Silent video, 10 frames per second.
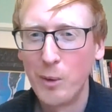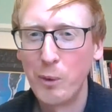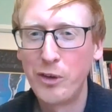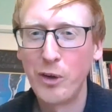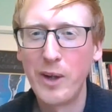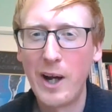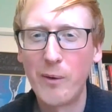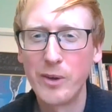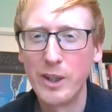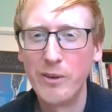We do
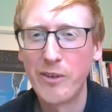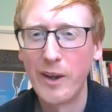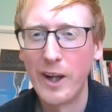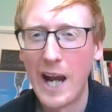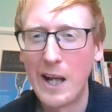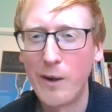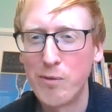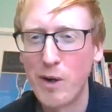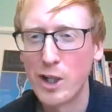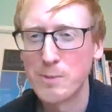now use the
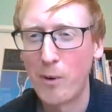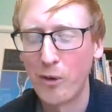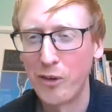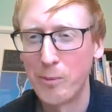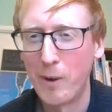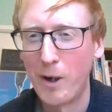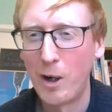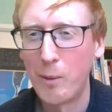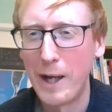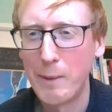HelloFresh boxes, but
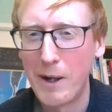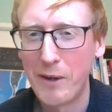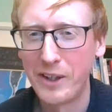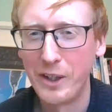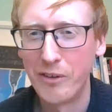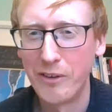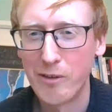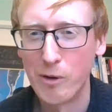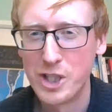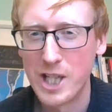our main plastic use
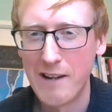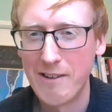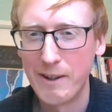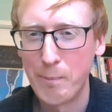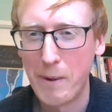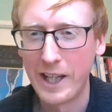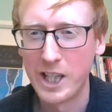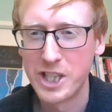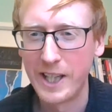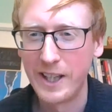is through generic
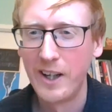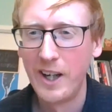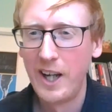packaging